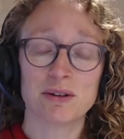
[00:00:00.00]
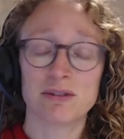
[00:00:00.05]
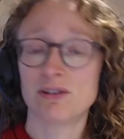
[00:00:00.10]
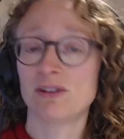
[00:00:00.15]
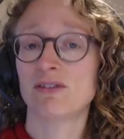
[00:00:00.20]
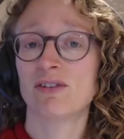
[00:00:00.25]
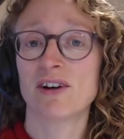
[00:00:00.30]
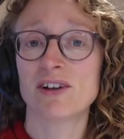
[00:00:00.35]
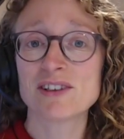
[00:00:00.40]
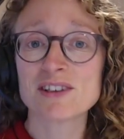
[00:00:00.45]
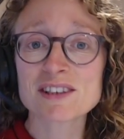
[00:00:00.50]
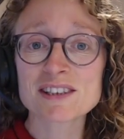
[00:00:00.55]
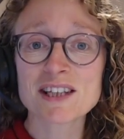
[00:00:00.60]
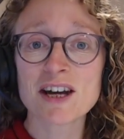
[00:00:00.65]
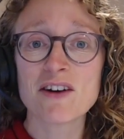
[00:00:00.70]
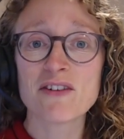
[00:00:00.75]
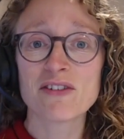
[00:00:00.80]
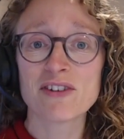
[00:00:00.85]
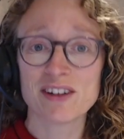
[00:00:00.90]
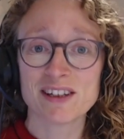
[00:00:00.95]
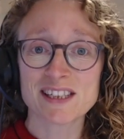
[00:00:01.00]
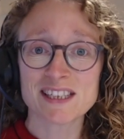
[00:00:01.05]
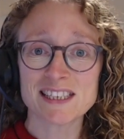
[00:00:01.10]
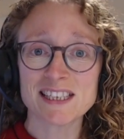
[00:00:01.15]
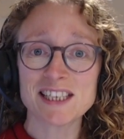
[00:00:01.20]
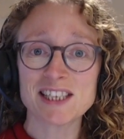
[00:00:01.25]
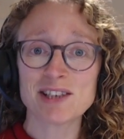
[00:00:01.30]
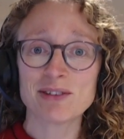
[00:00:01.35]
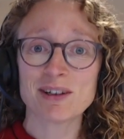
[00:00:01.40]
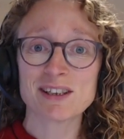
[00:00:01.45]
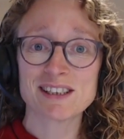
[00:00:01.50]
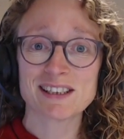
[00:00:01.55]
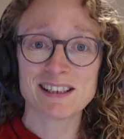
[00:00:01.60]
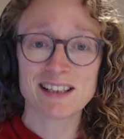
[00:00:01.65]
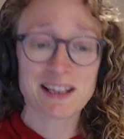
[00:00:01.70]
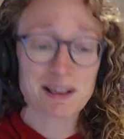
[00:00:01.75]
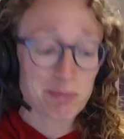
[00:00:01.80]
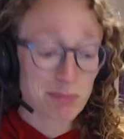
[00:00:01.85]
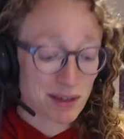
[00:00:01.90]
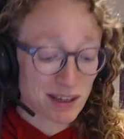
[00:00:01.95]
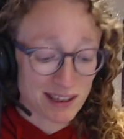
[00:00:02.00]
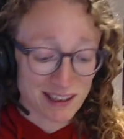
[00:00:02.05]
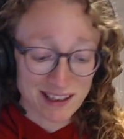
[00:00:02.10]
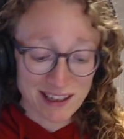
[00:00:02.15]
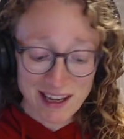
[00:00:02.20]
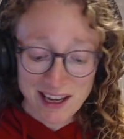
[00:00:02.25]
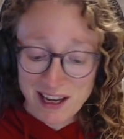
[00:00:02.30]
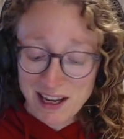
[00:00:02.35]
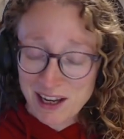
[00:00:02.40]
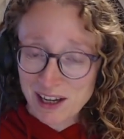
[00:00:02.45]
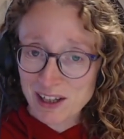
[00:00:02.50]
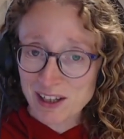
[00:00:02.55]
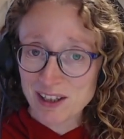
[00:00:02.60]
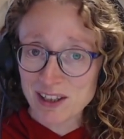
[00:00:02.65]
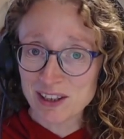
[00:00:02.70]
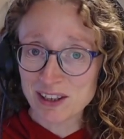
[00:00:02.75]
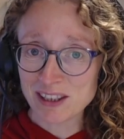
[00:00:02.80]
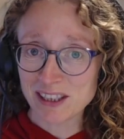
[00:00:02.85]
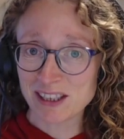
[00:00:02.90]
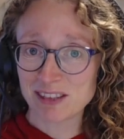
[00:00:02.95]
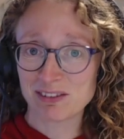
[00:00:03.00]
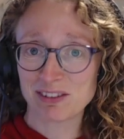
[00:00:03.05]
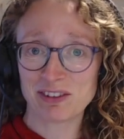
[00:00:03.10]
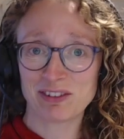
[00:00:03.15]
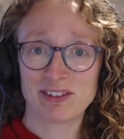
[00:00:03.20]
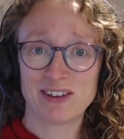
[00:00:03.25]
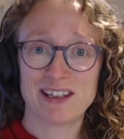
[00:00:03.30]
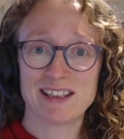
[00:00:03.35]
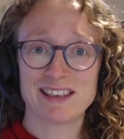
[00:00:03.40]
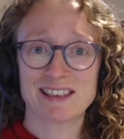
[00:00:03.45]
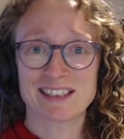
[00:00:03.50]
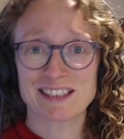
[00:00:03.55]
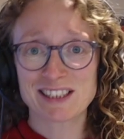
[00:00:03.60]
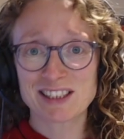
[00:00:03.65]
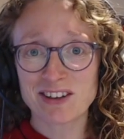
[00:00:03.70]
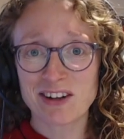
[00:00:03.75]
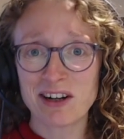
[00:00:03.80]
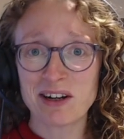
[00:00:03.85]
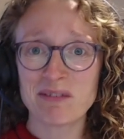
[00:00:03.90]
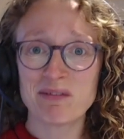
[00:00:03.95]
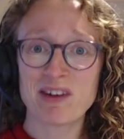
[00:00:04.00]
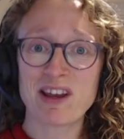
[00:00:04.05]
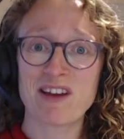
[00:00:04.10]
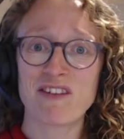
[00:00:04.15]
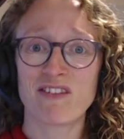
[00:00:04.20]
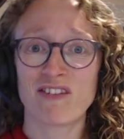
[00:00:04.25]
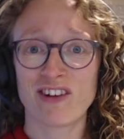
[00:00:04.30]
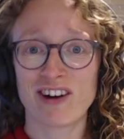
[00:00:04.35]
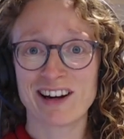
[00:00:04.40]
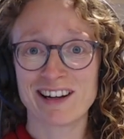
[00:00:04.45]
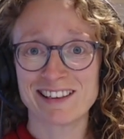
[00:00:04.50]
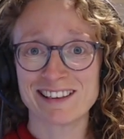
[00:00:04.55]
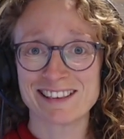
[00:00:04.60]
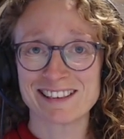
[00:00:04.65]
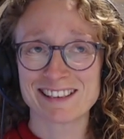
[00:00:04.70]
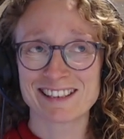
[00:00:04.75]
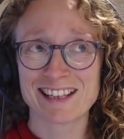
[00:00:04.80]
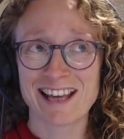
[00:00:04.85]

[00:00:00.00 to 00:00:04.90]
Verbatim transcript: If you find yourself in a situation like me, looking for friends, trying to make friends,